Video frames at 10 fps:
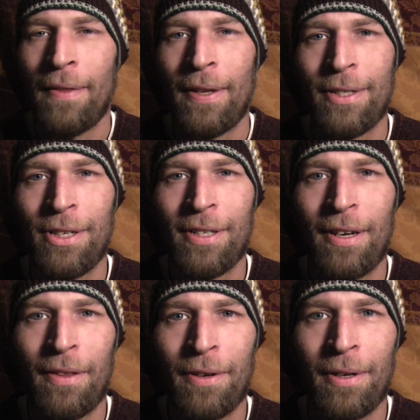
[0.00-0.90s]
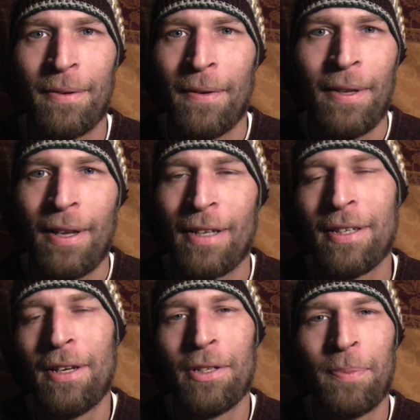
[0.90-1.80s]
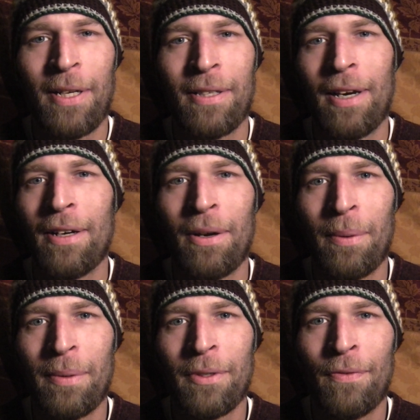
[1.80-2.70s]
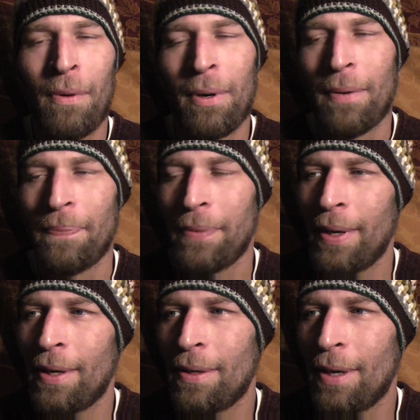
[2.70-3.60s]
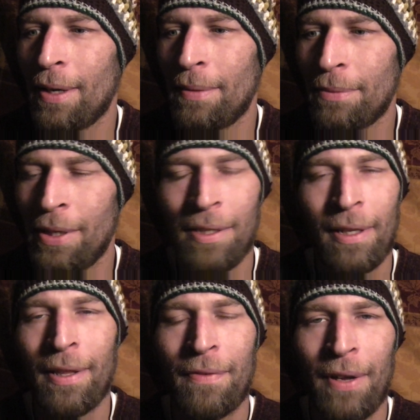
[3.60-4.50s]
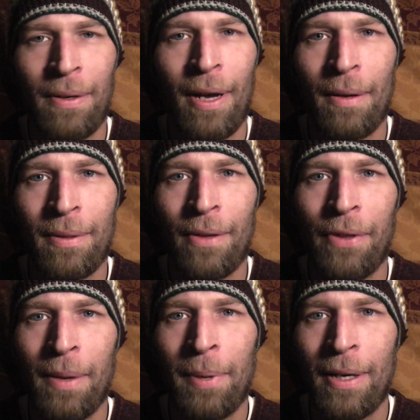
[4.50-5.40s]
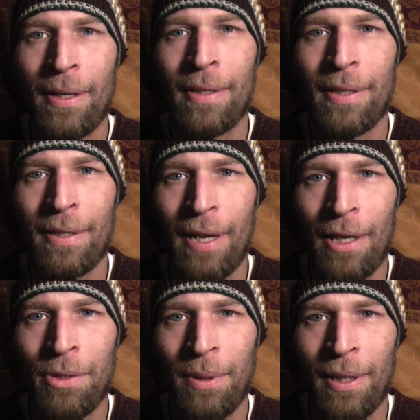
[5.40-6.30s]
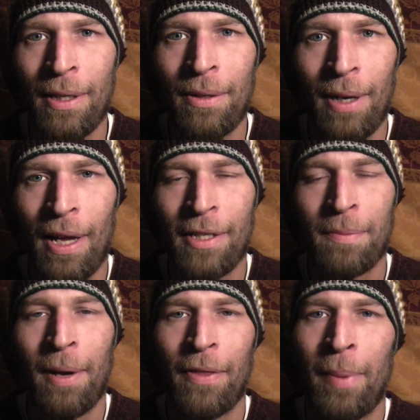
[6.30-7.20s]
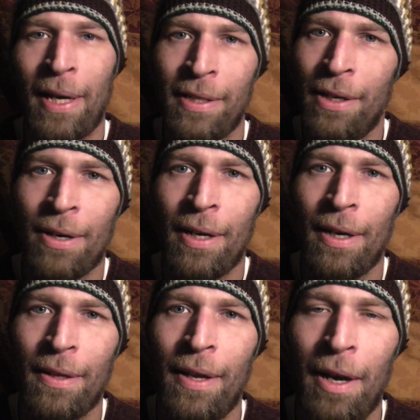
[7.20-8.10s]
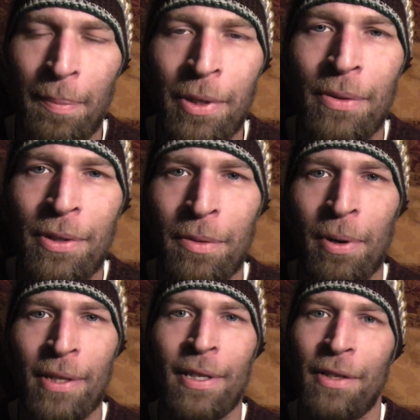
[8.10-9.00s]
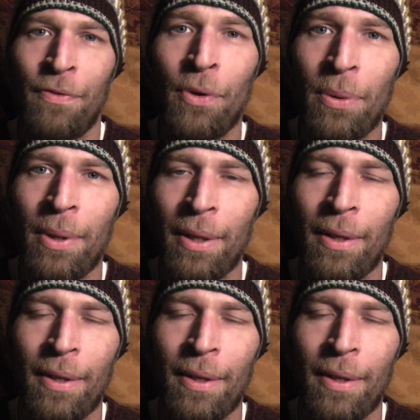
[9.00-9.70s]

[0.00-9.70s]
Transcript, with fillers: That's just another excuse because they didn't know what it was for. And uh, recently they found out that the appendix is actually utilized by the bacteria that help you to process food.